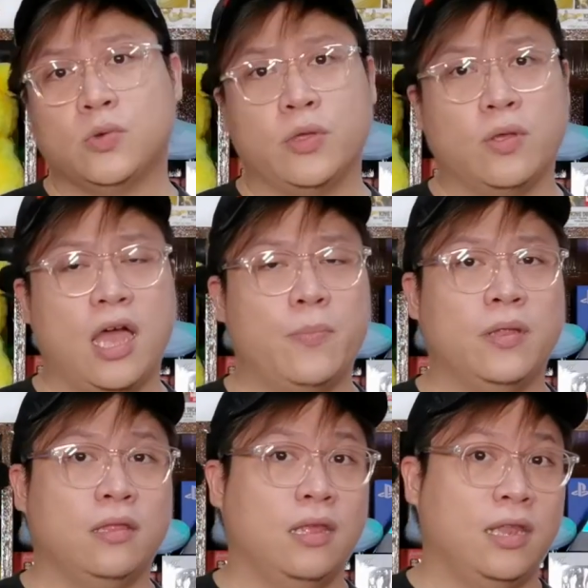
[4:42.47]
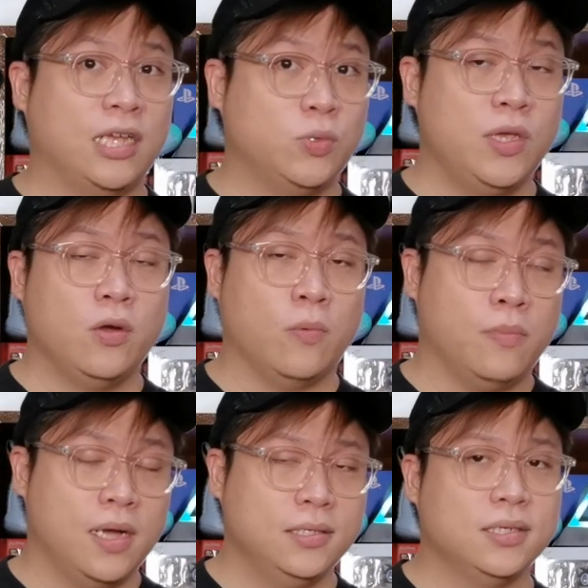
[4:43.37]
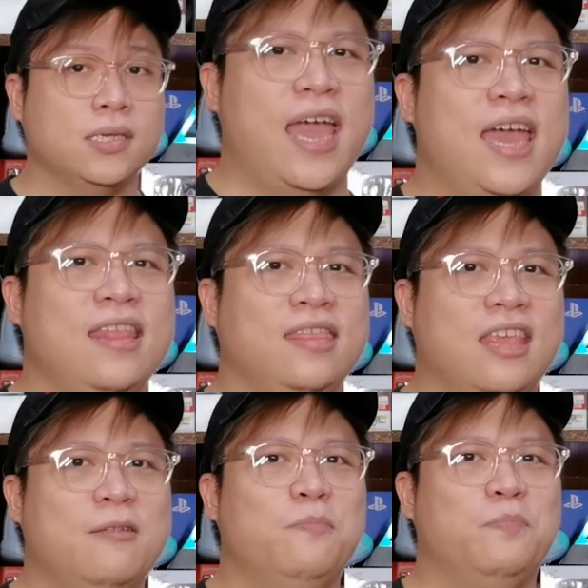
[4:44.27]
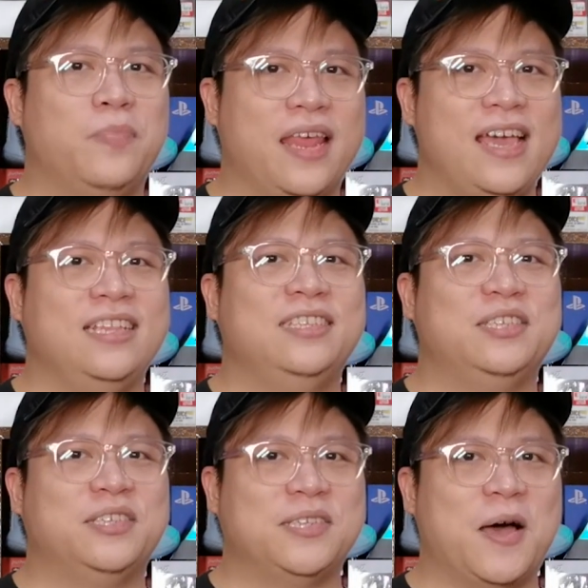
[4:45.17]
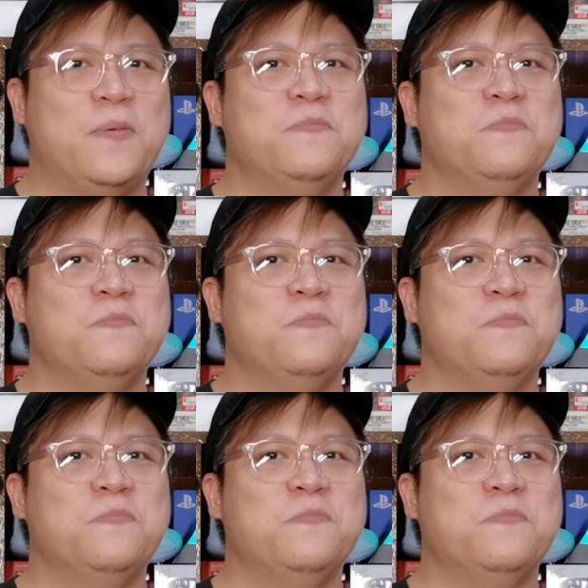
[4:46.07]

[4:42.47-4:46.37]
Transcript: going to happen in the next week or months, and then played some